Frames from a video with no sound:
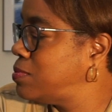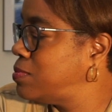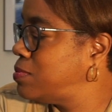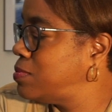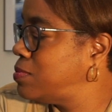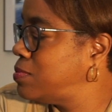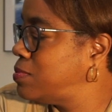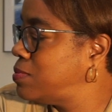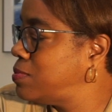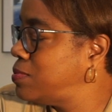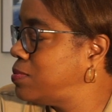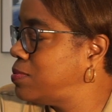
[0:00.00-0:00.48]

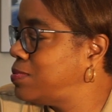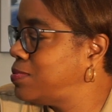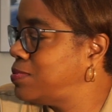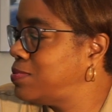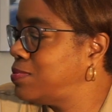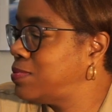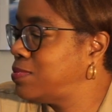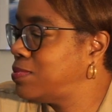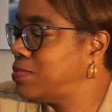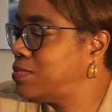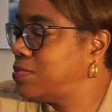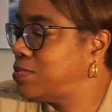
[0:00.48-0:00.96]

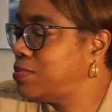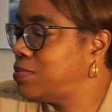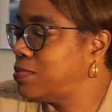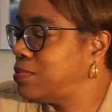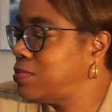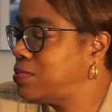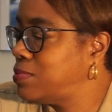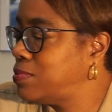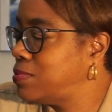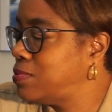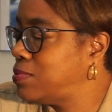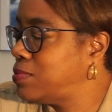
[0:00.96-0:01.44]

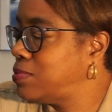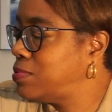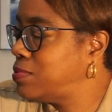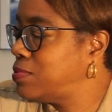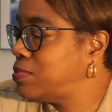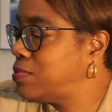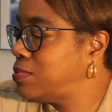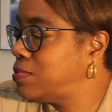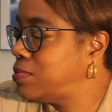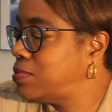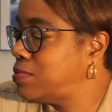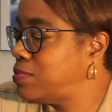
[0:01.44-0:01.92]

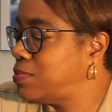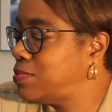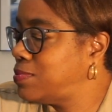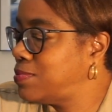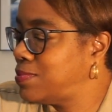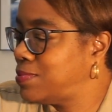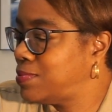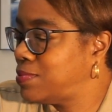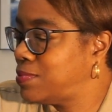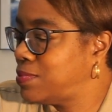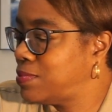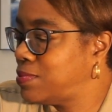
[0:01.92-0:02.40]

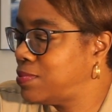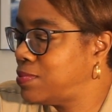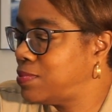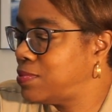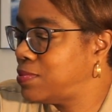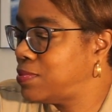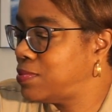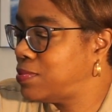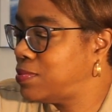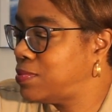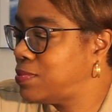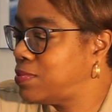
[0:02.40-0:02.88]

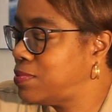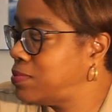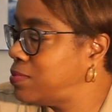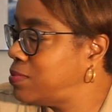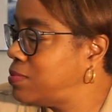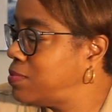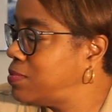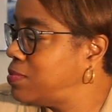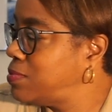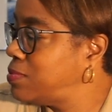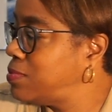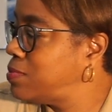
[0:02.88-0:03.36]

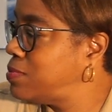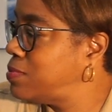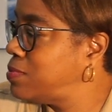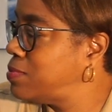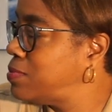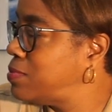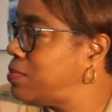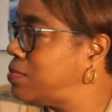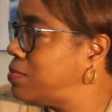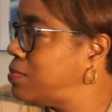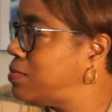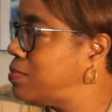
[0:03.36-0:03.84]

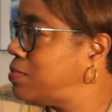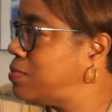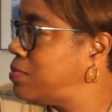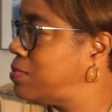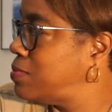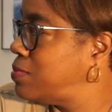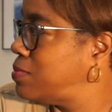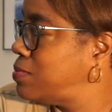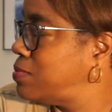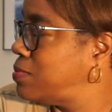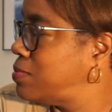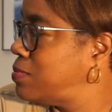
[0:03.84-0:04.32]

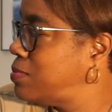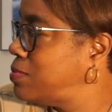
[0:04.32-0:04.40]
No words are spoken by the person on screen.